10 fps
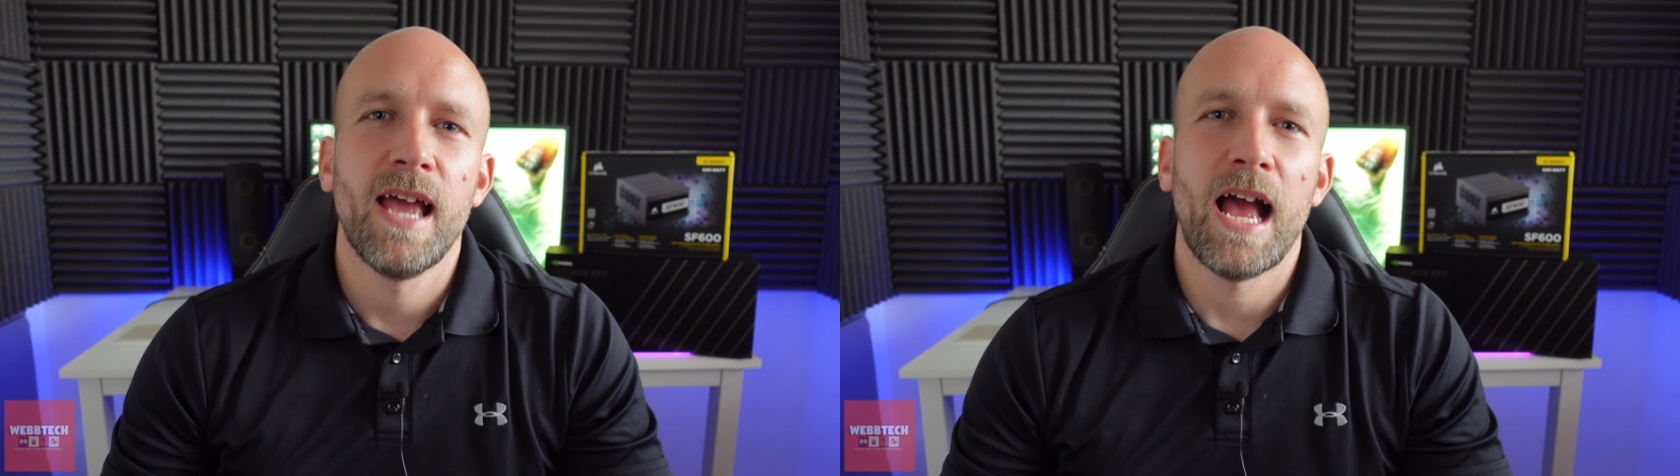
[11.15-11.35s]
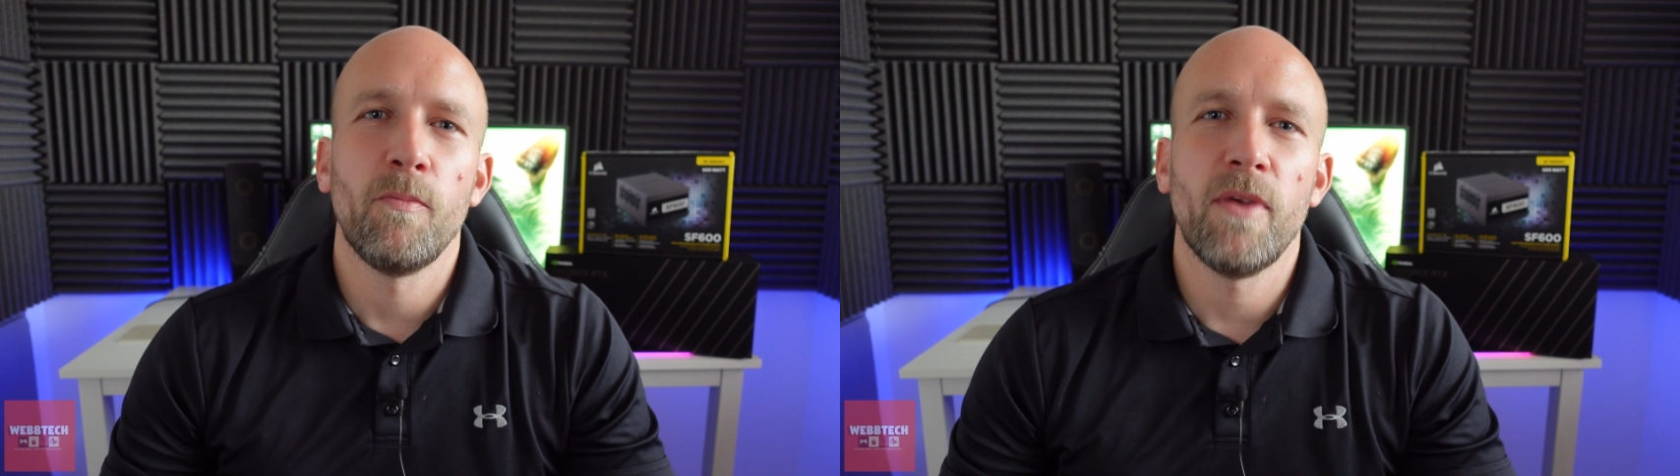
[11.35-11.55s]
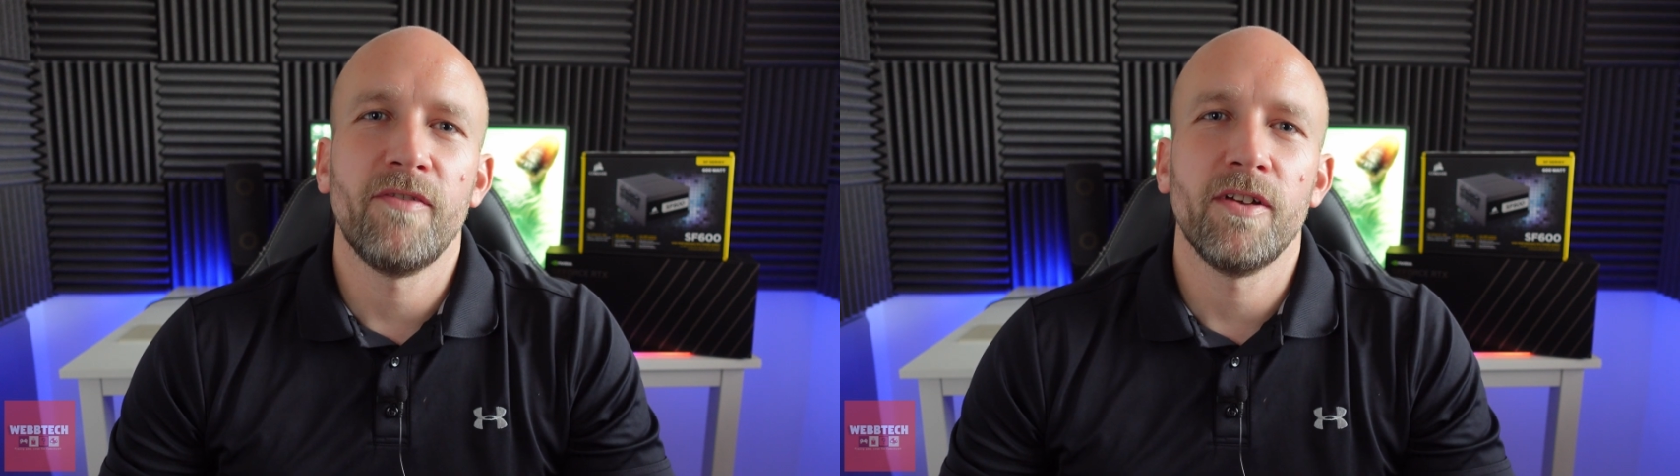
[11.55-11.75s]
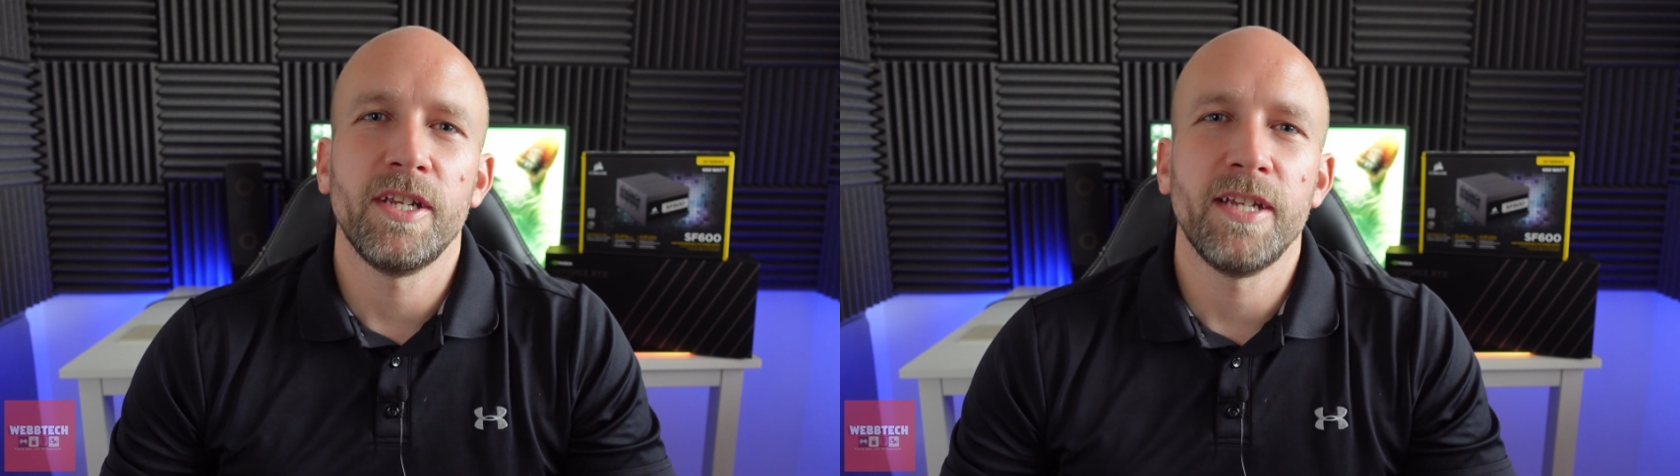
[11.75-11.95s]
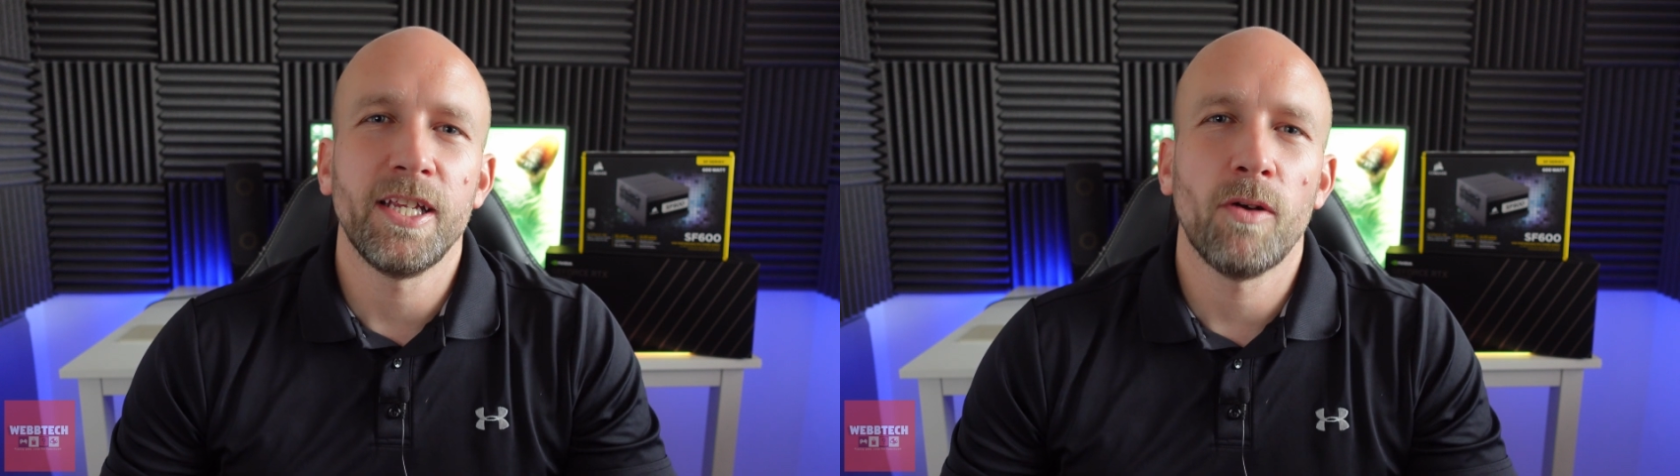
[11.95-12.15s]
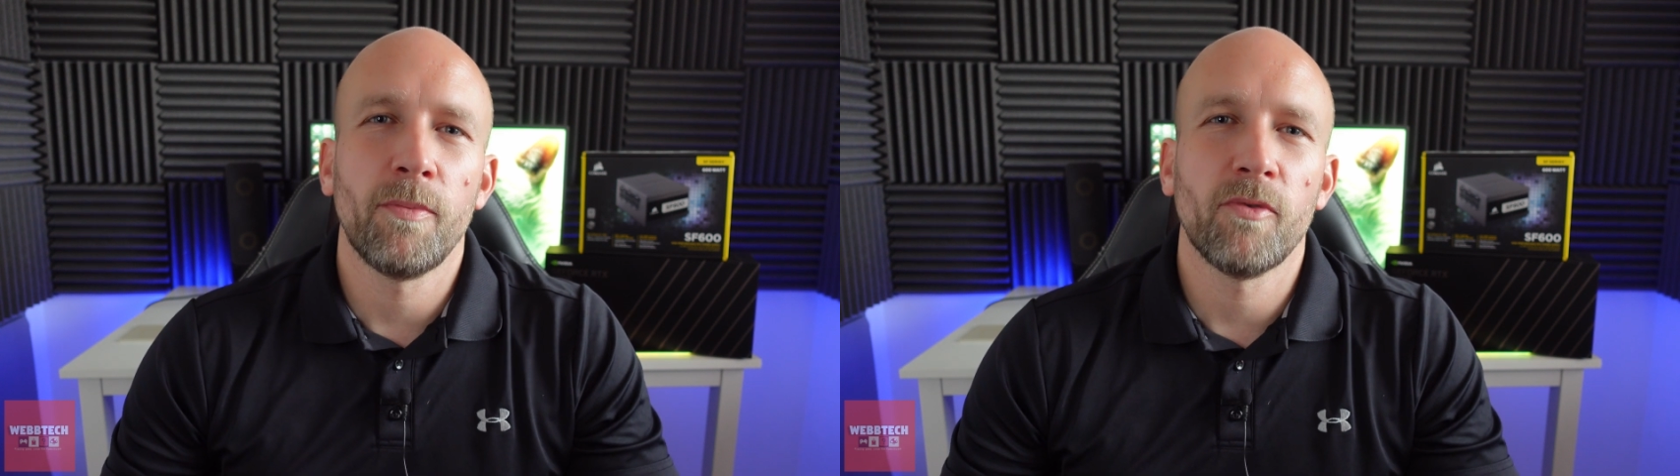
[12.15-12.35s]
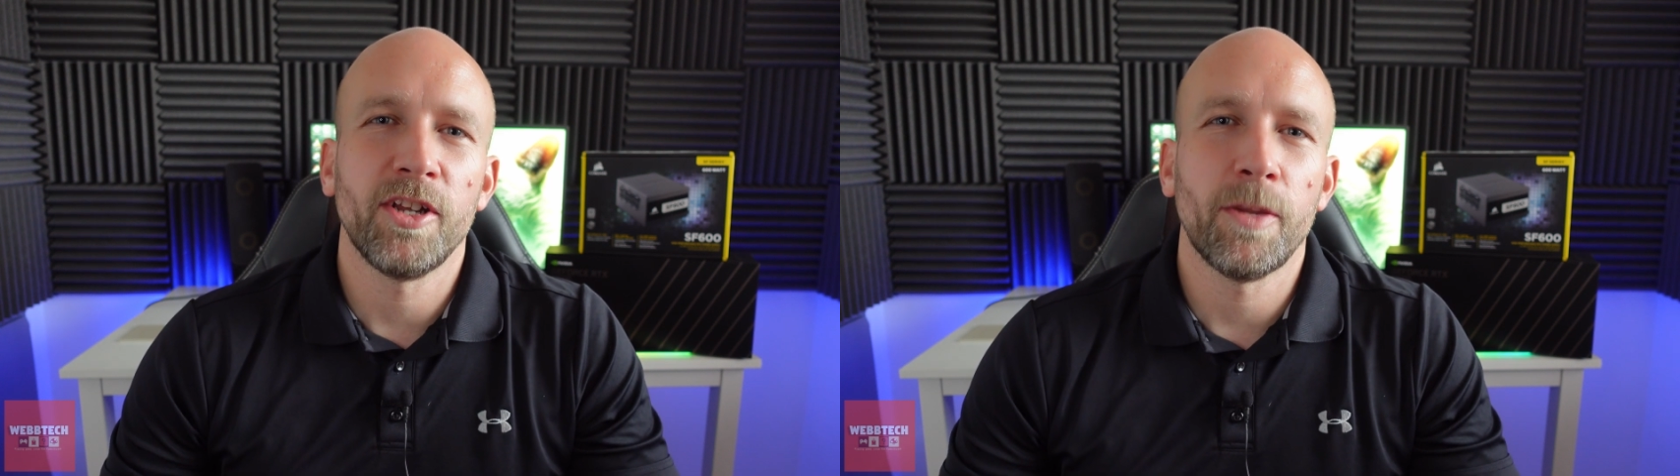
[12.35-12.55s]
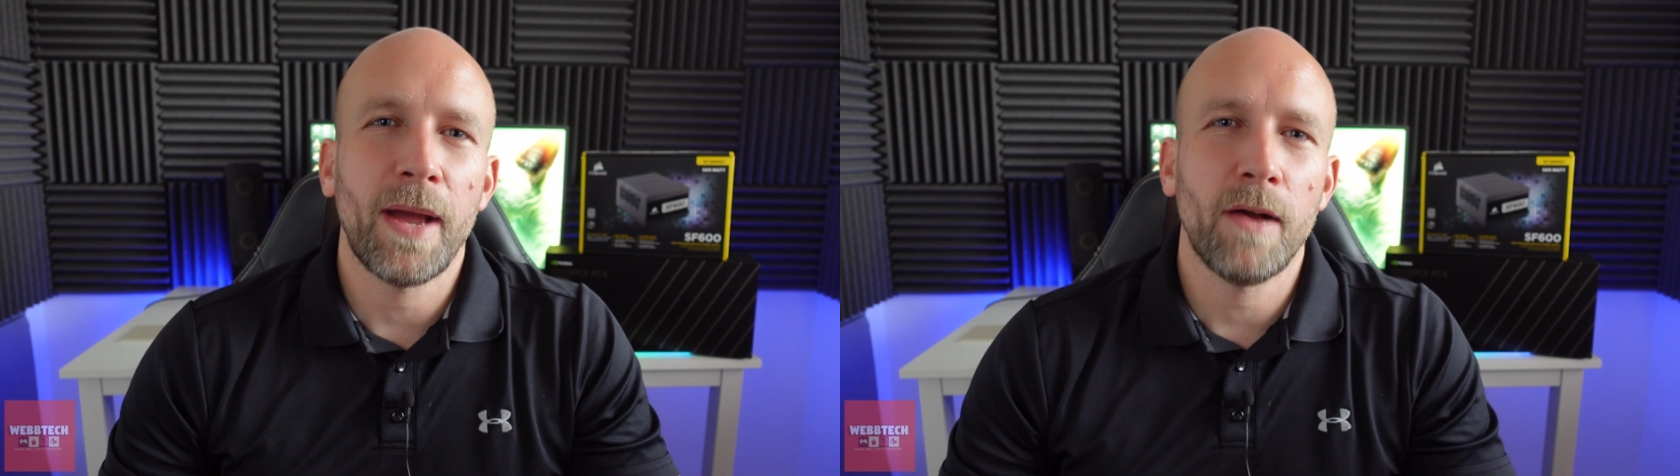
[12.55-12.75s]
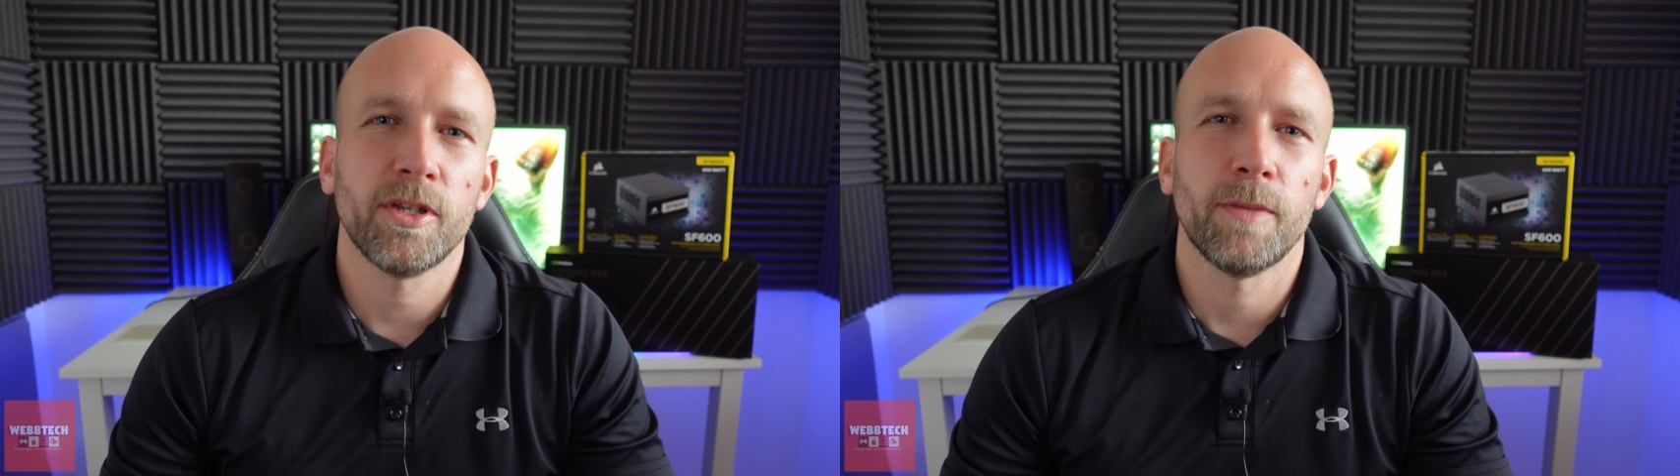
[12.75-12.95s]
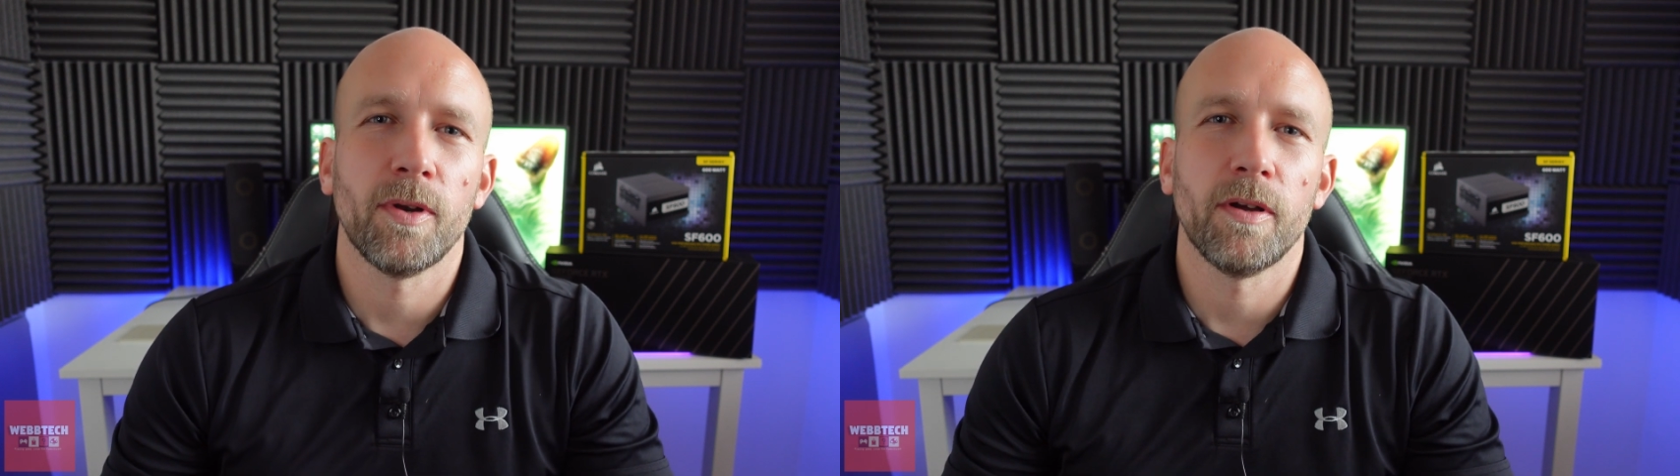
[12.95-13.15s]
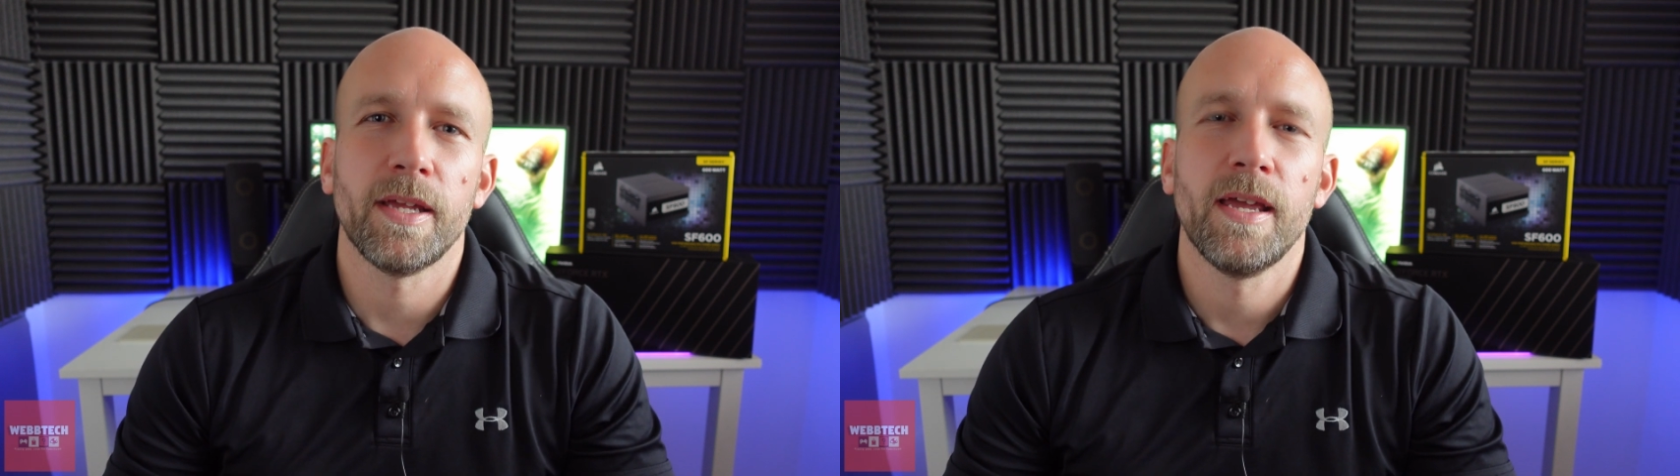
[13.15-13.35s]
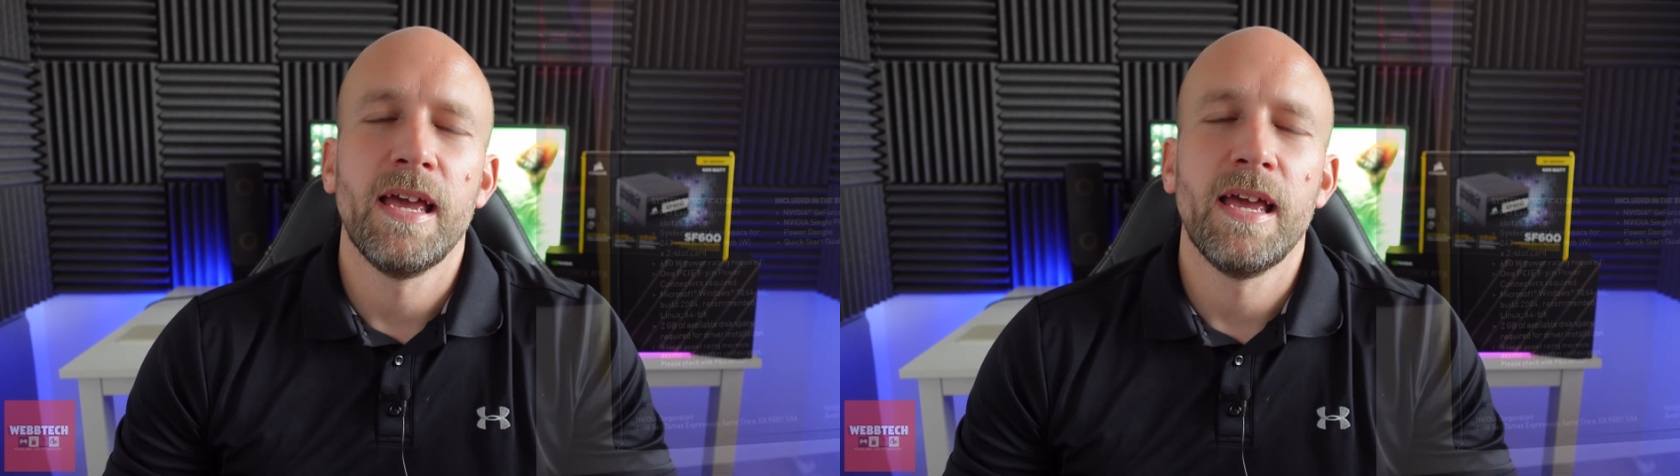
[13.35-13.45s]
and whether you need to upgrade your power supply.